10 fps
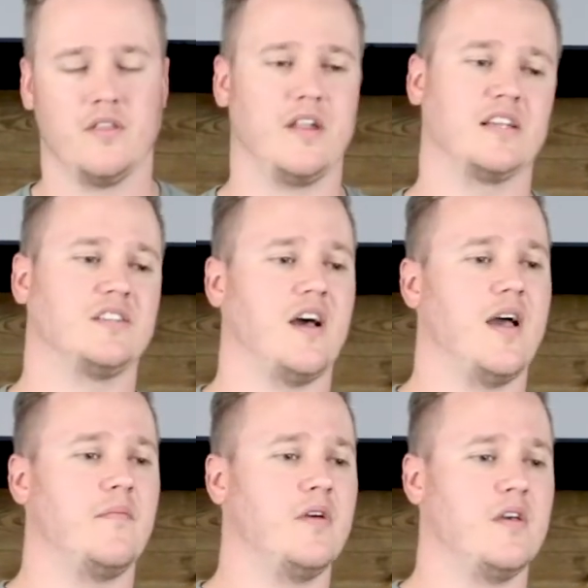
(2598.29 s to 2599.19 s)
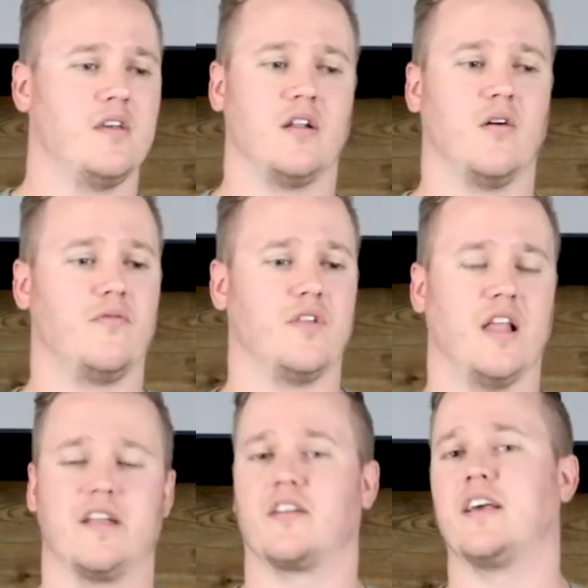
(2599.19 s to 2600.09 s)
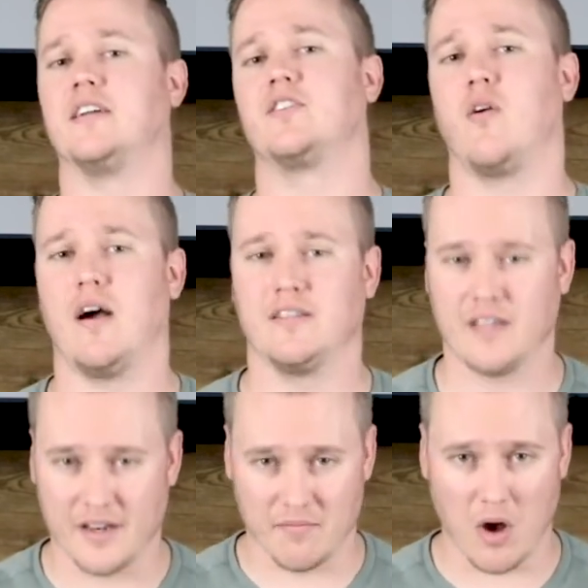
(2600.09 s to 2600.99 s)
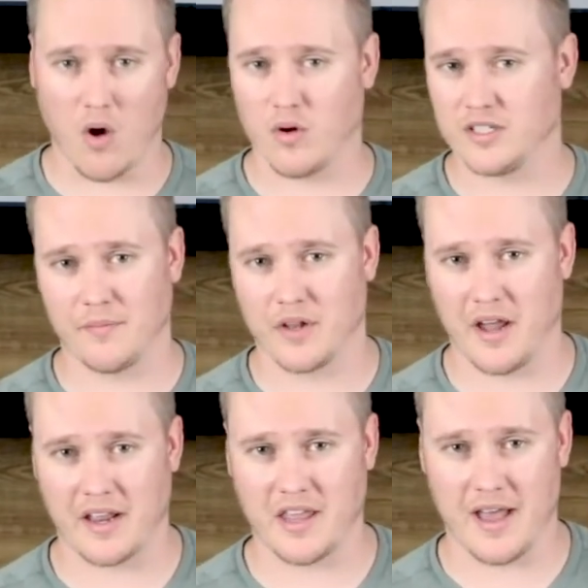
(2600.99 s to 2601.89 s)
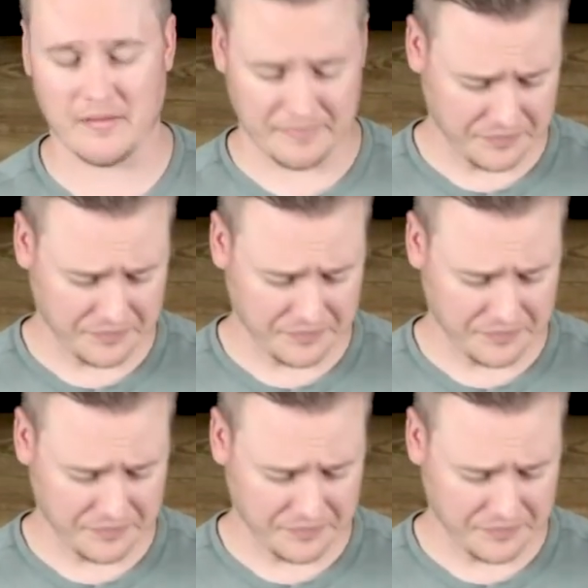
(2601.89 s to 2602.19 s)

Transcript: The next time, you know, if you let your kids go outside to mow or something like that,